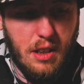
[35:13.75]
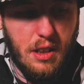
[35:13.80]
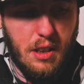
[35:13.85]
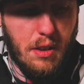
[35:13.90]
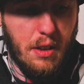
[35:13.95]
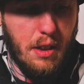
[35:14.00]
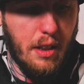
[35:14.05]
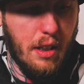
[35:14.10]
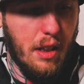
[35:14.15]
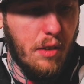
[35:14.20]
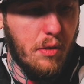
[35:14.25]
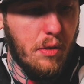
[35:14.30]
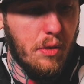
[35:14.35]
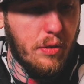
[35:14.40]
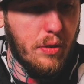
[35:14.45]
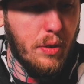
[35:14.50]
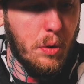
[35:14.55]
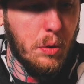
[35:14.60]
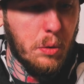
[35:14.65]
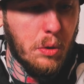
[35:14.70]
Alright, I have a
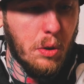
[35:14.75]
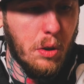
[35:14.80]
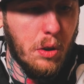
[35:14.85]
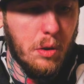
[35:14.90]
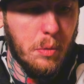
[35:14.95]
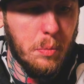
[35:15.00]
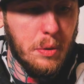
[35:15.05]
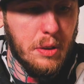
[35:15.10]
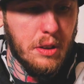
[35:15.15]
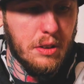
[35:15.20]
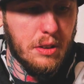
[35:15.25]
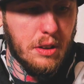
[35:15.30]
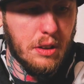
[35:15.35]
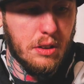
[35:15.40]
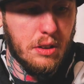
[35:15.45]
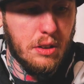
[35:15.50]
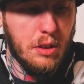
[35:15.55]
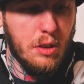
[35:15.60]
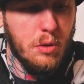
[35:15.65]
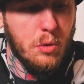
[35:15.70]
phone call. Please
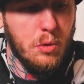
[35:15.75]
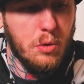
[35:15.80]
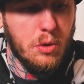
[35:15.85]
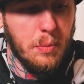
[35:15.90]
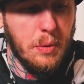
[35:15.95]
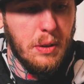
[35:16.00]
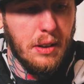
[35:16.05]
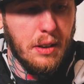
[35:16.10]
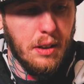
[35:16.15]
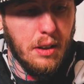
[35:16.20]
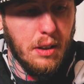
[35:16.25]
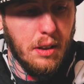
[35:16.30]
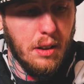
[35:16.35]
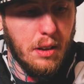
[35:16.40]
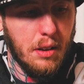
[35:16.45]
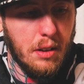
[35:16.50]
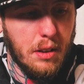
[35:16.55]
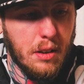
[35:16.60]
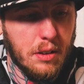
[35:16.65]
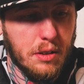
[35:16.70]
excuse me.
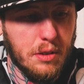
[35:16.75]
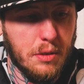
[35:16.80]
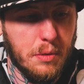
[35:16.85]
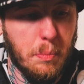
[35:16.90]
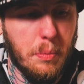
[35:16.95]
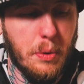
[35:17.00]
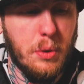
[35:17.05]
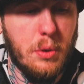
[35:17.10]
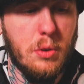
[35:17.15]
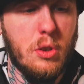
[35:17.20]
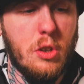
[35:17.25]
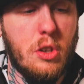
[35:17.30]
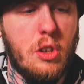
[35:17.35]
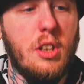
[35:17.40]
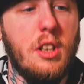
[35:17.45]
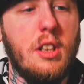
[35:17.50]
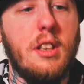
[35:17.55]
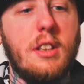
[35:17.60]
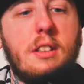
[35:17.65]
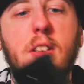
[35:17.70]
This is
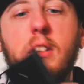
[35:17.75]
bullshit.